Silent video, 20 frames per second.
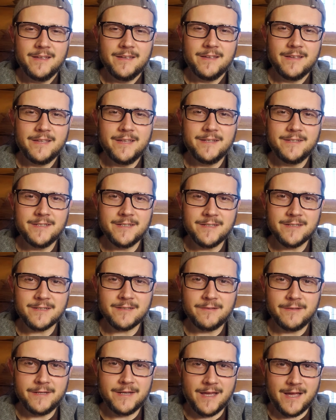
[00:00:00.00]
He didn't
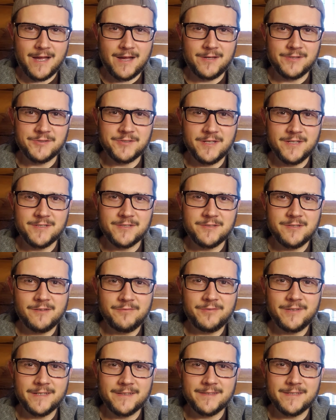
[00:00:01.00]
clean house, and
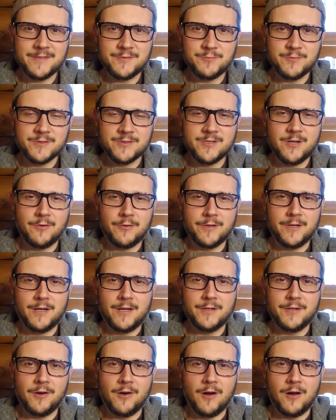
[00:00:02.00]
stuff like this was going
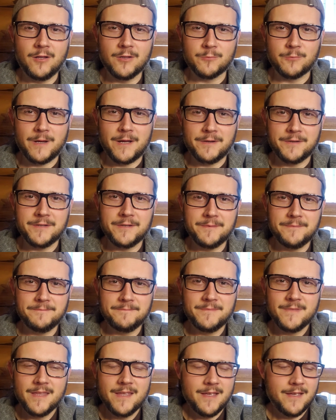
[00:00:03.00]
on all around him.